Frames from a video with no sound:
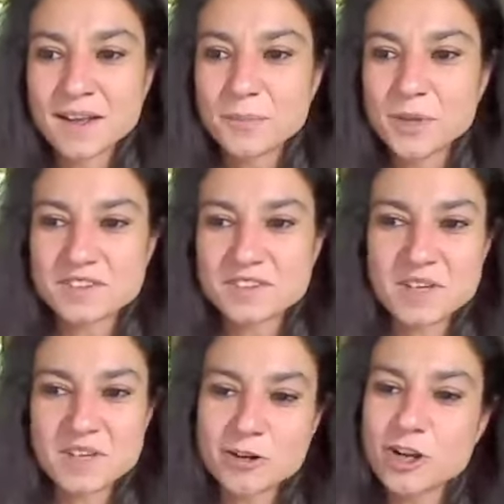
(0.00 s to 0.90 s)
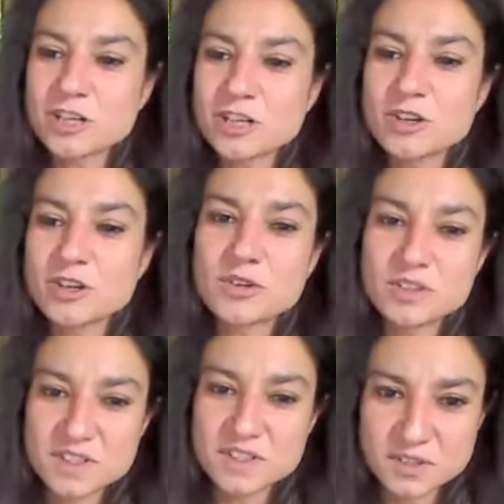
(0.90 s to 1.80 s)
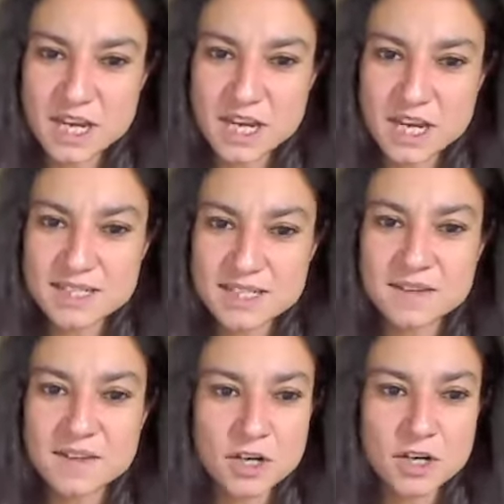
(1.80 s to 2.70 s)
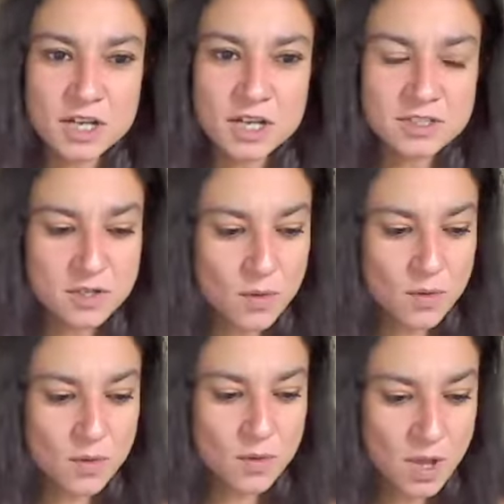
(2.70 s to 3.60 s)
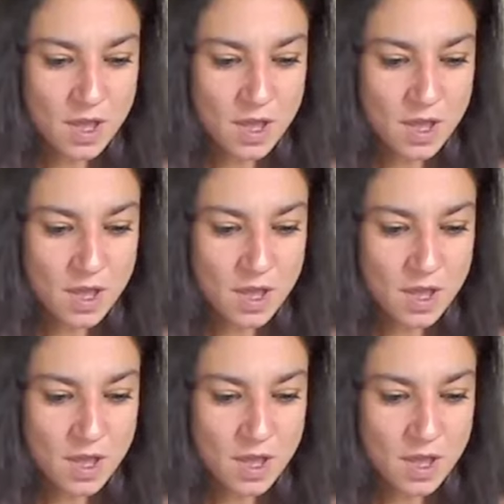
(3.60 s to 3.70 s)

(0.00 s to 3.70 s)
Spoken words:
because they are not so conditioned, they are not so,